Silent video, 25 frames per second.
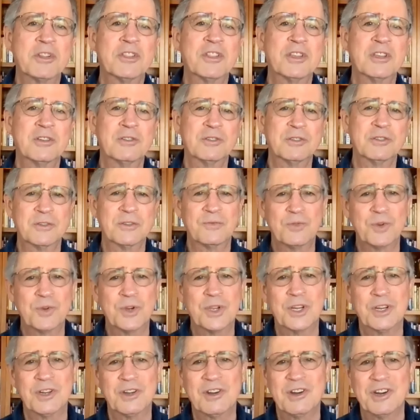thinkers of
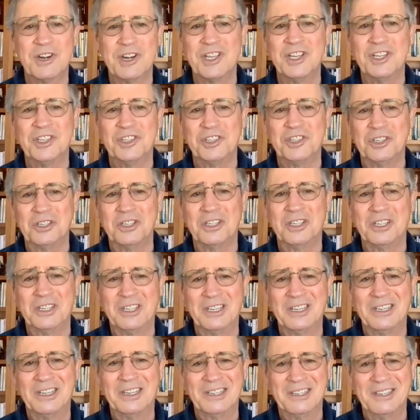reincarnation.
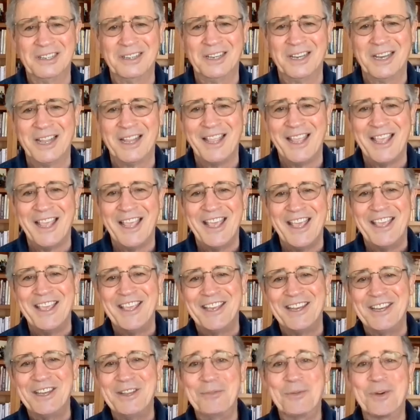
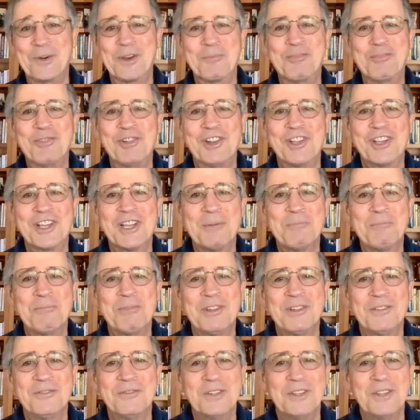Do you want to pull a couple
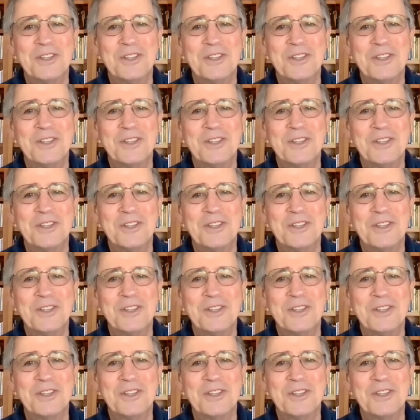of